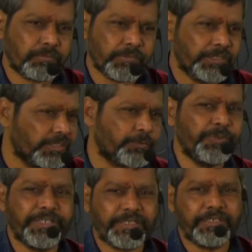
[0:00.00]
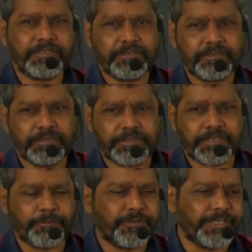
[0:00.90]
in this BNS, it
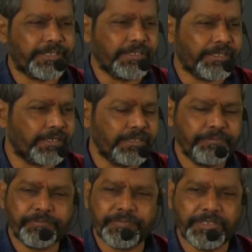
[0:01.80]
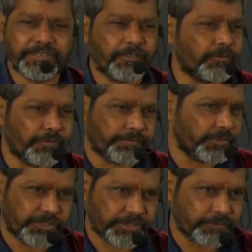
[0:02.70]
came very clearly it's out of
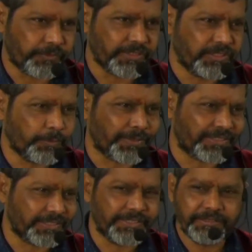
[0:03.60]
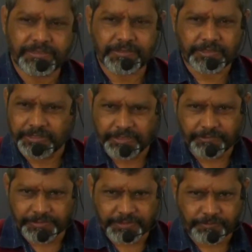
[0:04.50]
question. Once the president or the
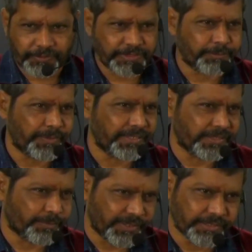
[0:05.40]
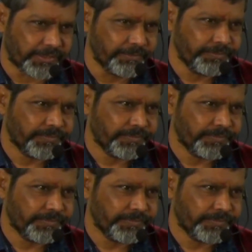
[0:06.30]
governor, for that matter, pardon,